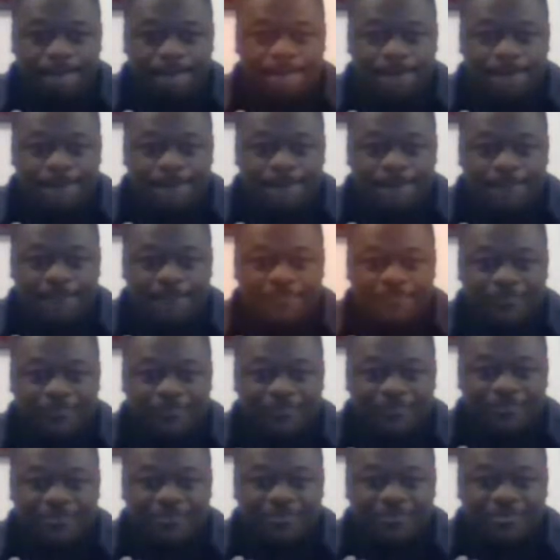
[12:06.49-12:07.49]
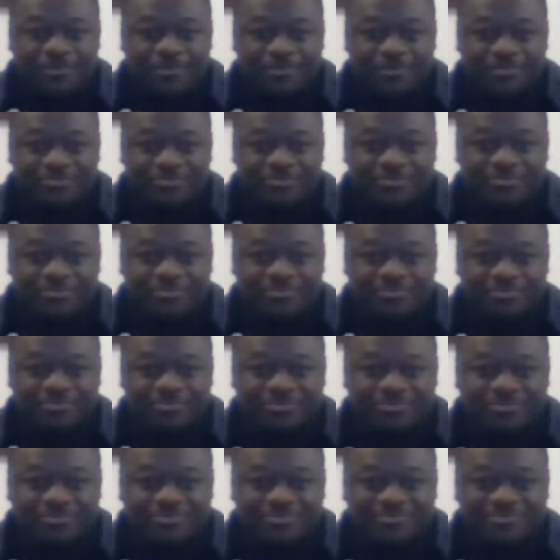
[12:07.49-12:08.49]

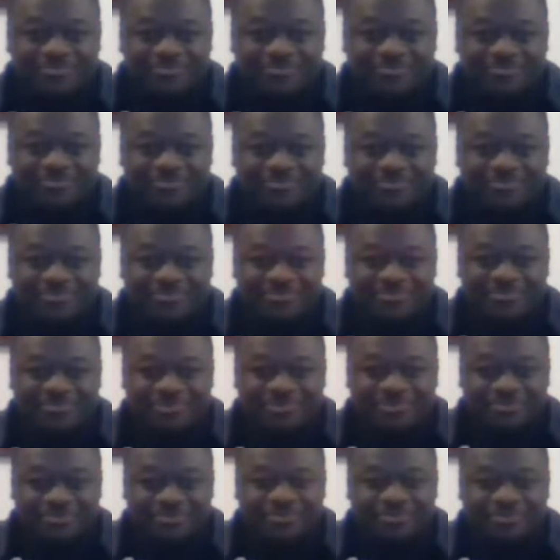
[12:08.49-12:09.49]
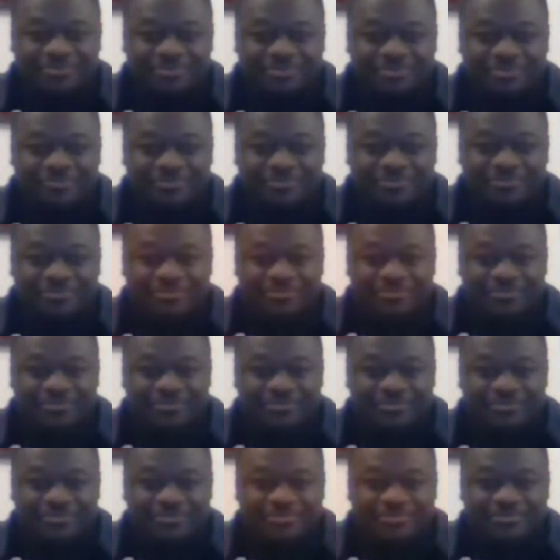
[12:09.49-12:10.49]

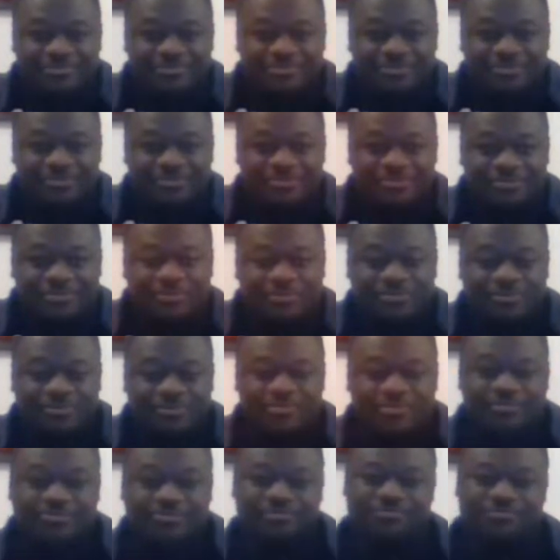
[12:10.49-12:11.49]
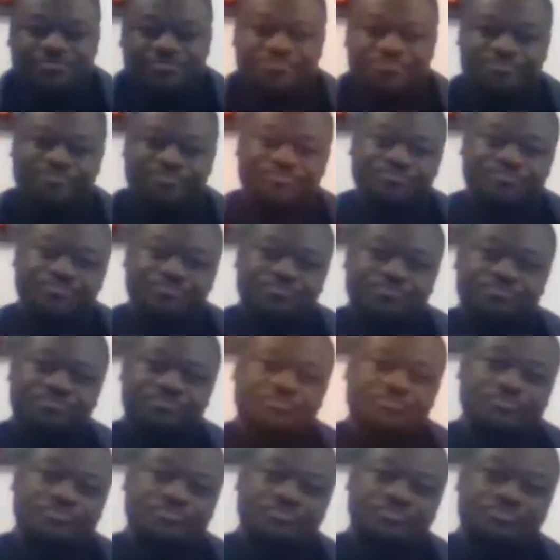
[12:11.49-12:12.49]

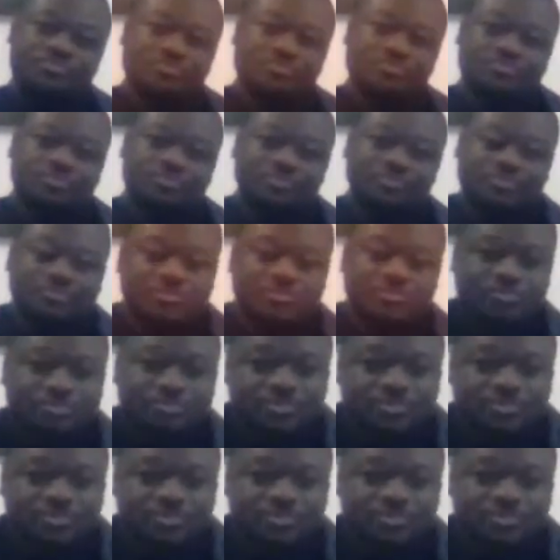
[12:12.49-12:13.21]
[no speech]